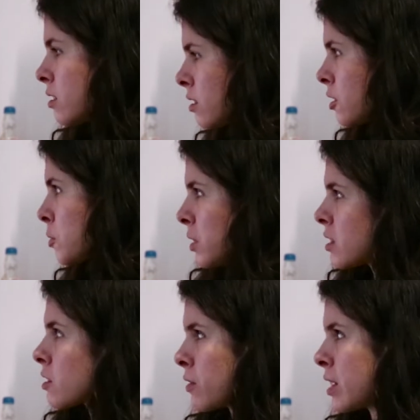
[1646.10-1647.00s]
is a
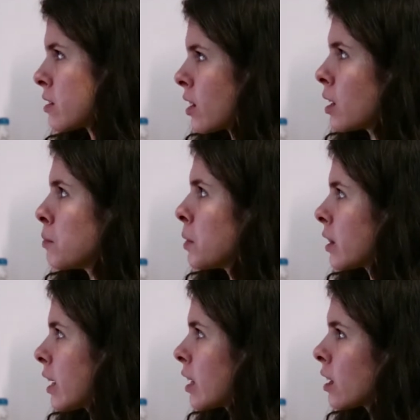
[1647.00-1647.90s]
split screen setup, but
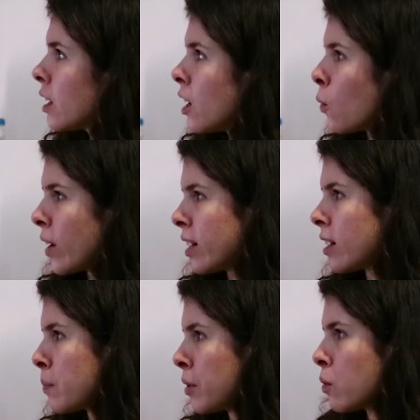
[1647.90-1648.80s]
why didn't
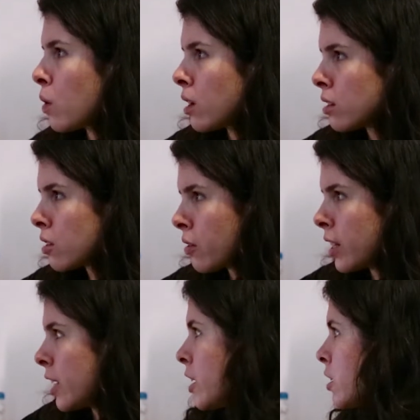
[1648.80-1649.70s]
I put one
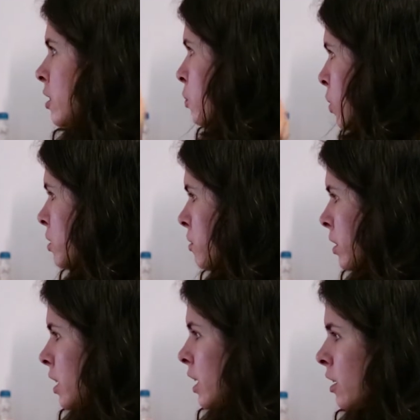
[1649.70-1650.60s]
screen here and one
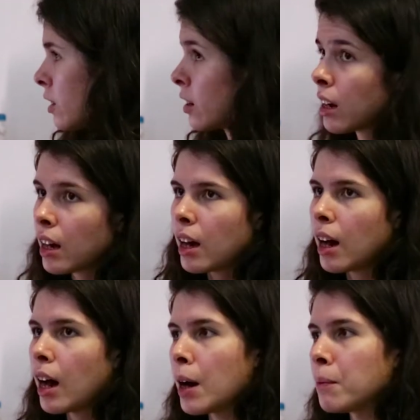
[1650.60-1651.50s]
screen here,
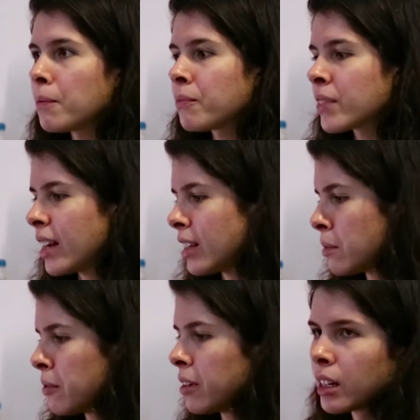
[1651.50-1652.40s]
and then
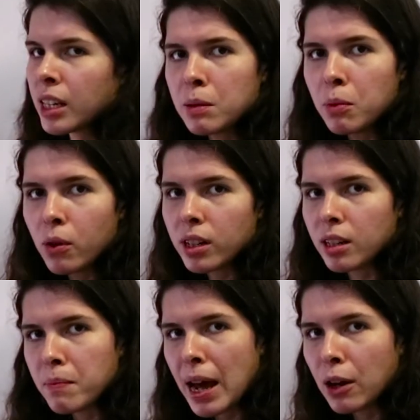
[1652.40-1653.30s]
maybe a keyboard
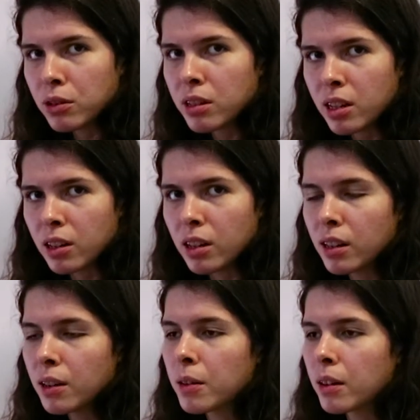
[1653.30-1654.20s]
and a mouse here,
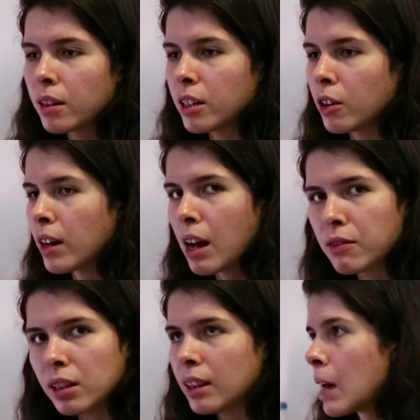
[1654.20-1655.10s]
and
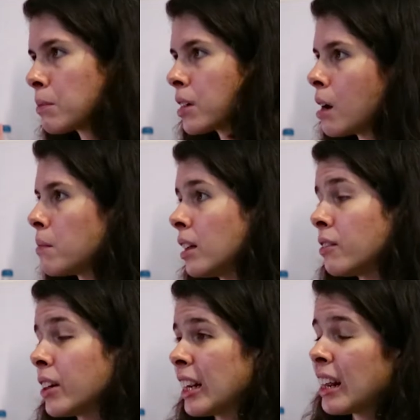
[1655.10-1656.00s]
have the laptop
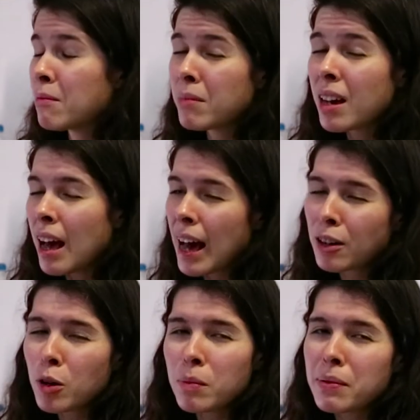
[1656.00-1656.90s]
elevated? And I
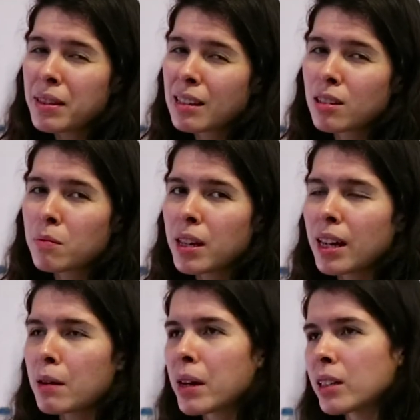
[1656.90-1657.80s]
don't know, maybe that's
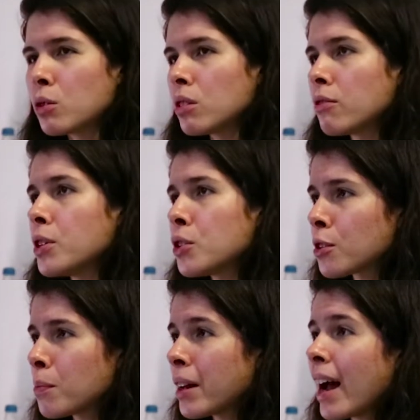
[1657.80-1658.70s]
something I might do in the
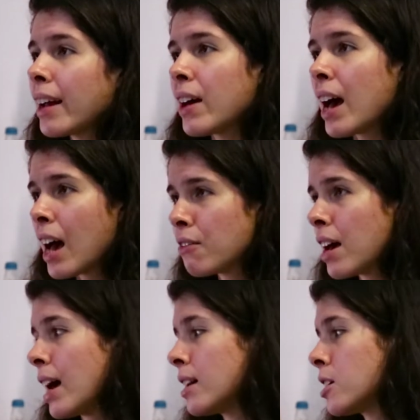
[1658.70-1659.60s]
future, but I have
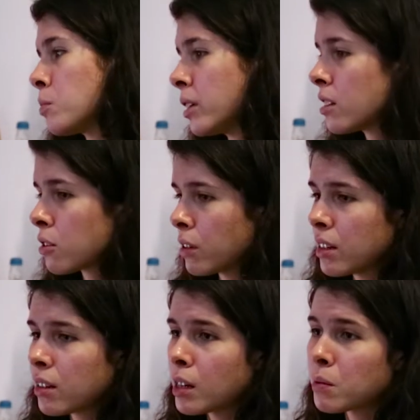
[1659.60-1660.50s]
had split screen
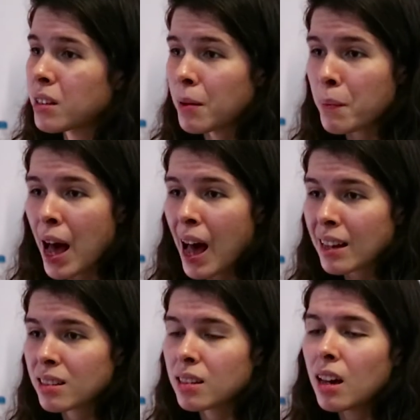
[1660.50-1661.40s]
setups in the
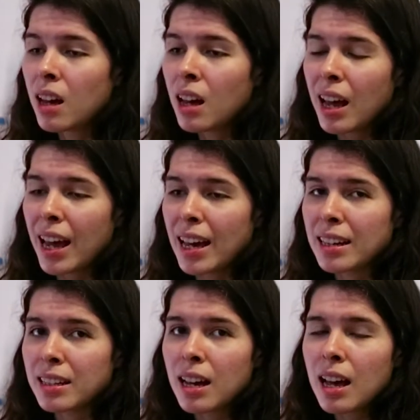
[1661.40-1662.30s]
past,
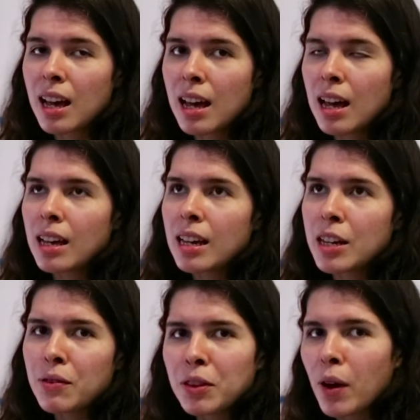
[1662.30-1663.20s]
and
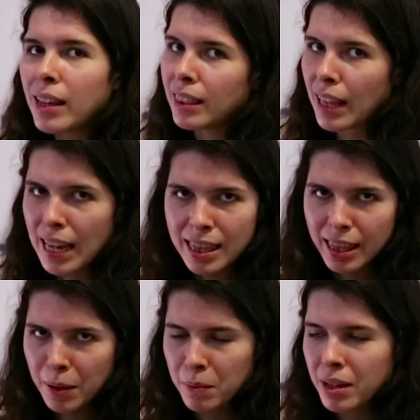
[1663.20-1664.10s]
even though I like
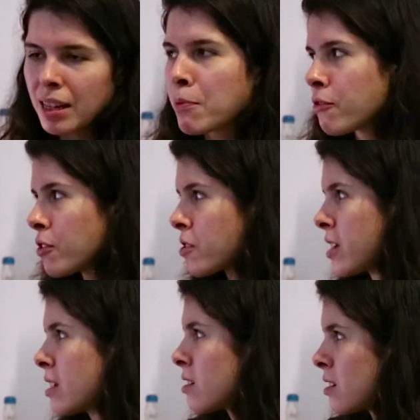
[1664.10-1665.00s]
them, I prefer
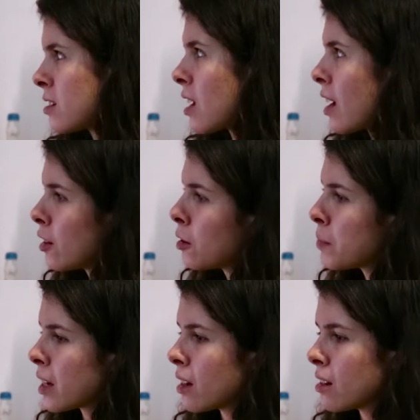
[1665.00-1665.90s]
this style
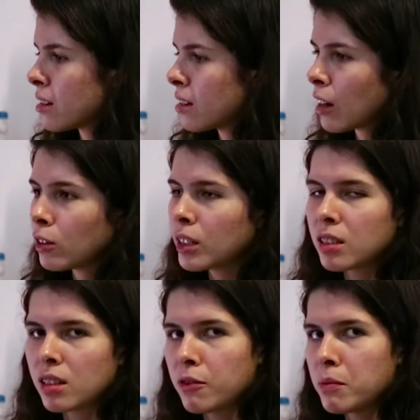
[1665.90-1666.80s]
because not only
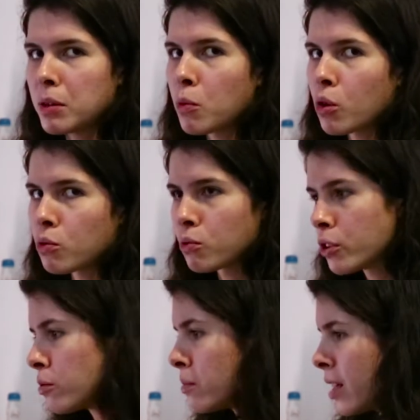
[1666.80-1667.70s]
does it give me more
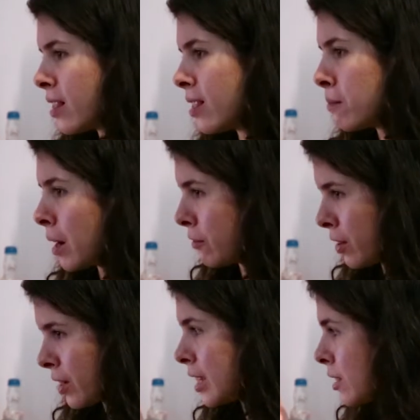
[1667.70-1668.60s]
room in my
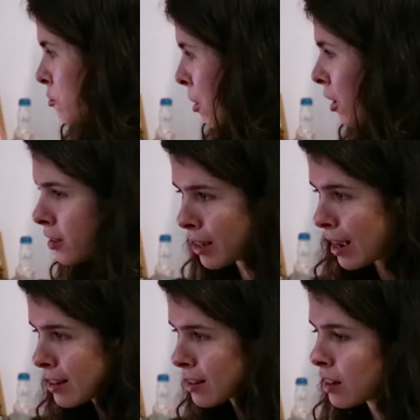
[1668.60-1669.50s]
very small
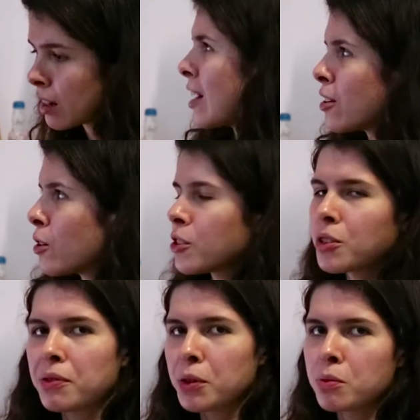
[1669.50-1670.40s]
desk, I don't know, it
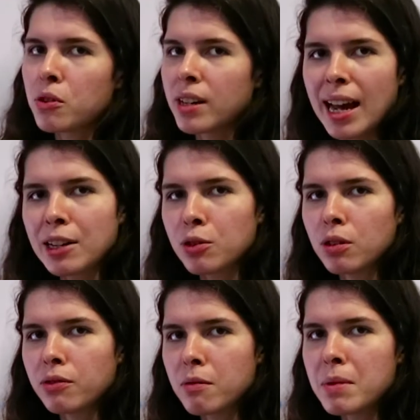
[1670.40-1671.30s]
just feels more
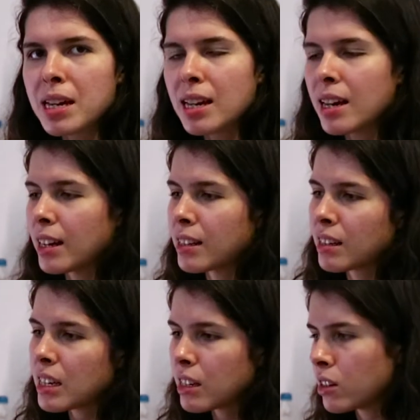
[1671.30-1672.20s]
natural for me, and it's
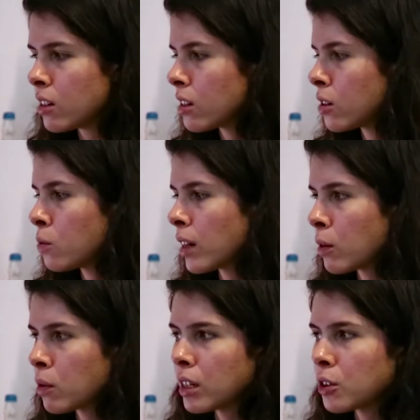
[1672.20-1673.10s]
easier when I
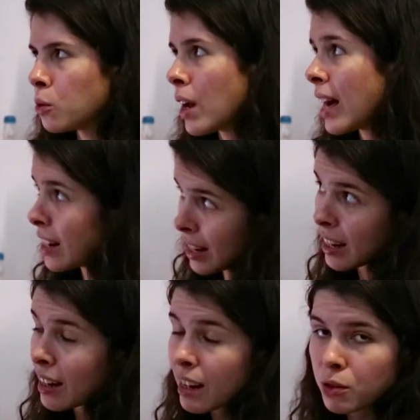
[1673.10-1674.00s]
want to do
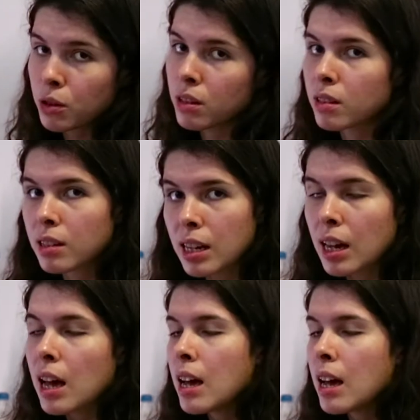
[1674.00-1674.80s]
editing. As you can see,